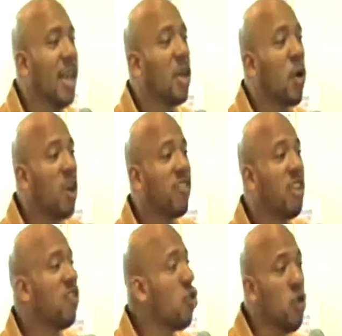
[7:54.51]
The
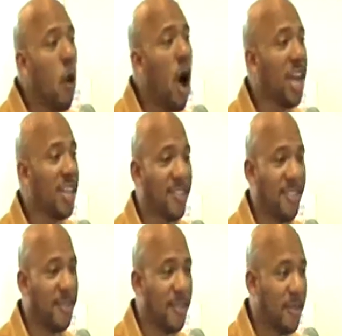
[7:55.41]
question is, do you want
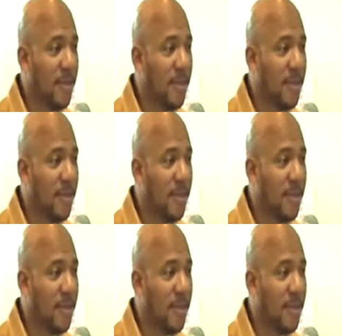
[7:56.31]
it?